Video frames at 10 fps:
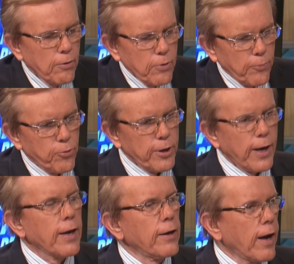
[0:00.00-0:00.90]
want to point
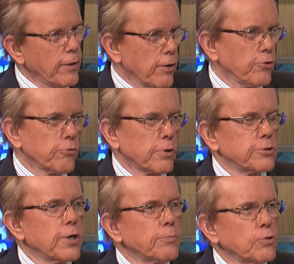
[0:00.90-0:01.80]
out, I know you are
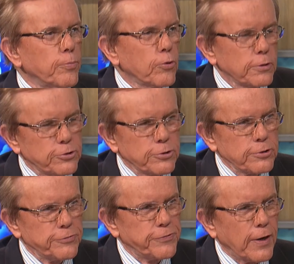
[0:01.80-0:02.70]
double board
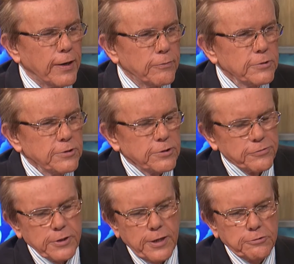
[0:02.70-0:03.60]
certified, which is a
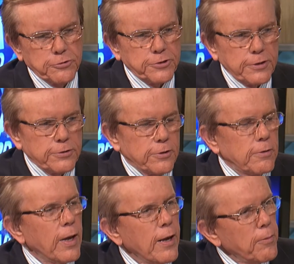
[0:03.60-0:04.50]
very interesting
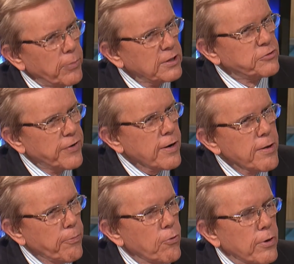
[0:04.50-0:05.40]
term, but it's very
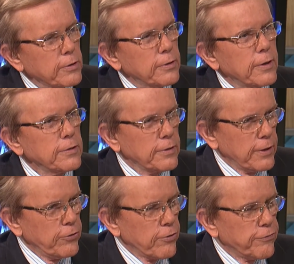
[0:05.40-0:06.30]
important
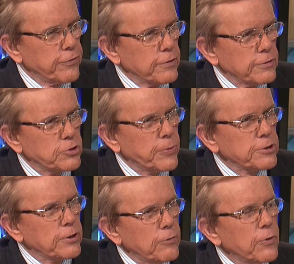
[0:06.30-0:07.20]
in your field
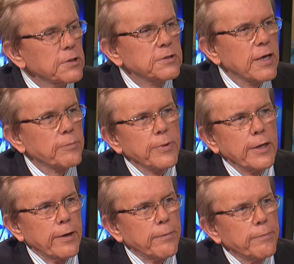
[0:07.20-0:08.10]
especially. What does that mean?